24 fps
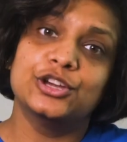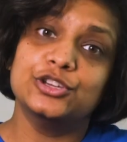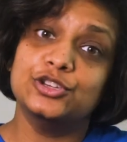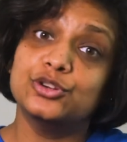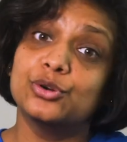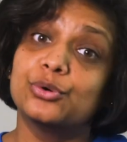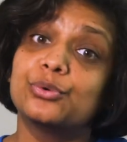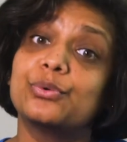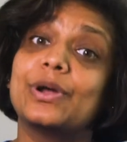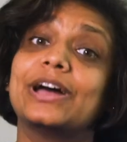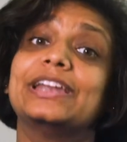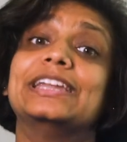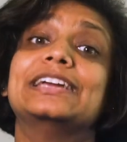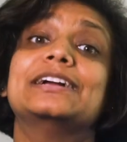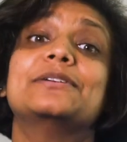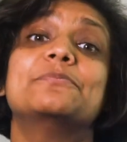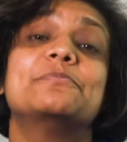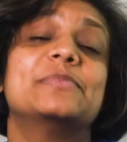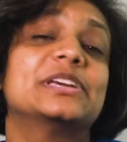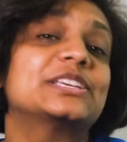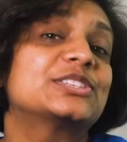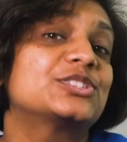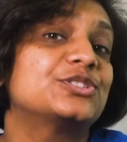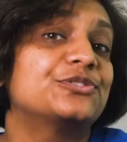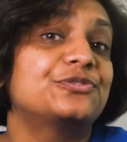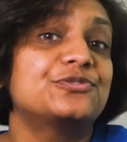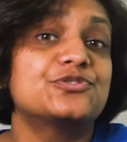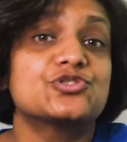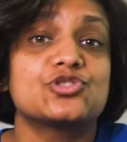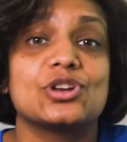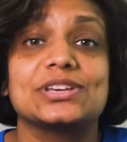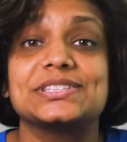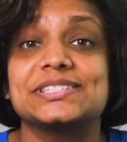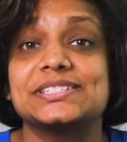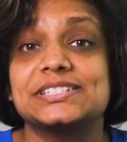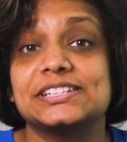You're running a mix of
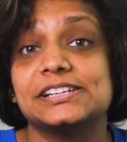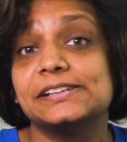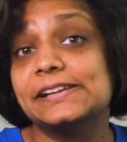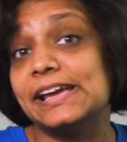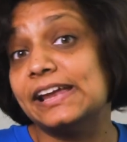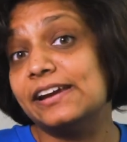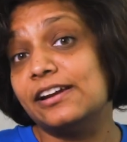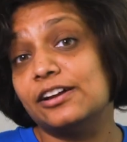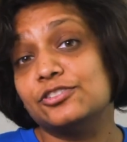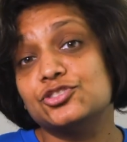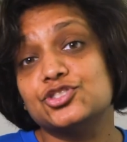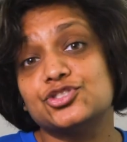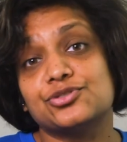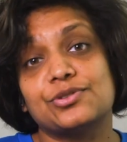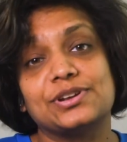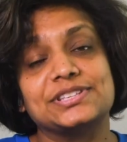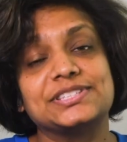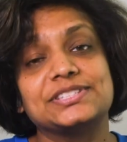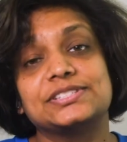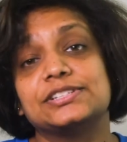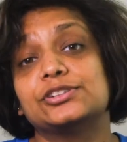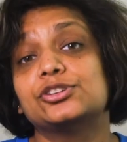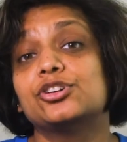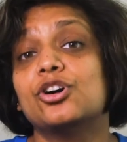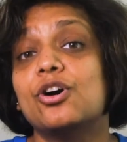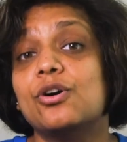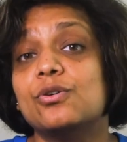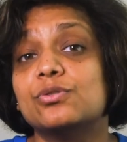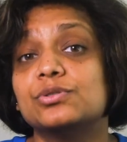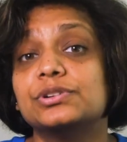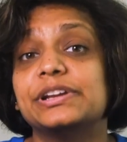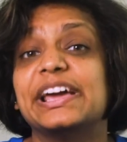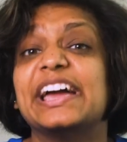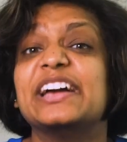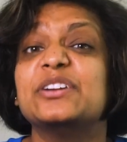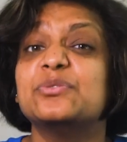trusted and untrusted
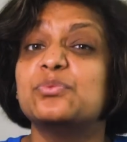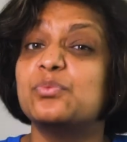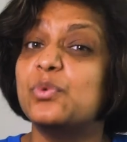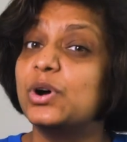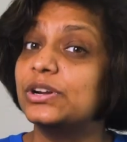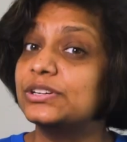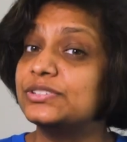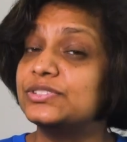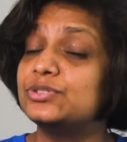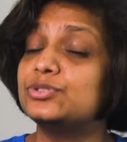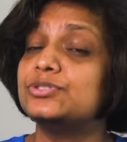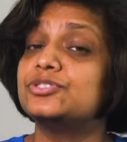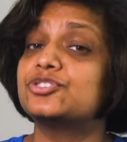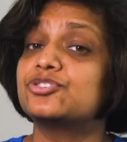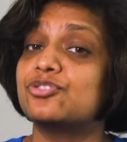code and want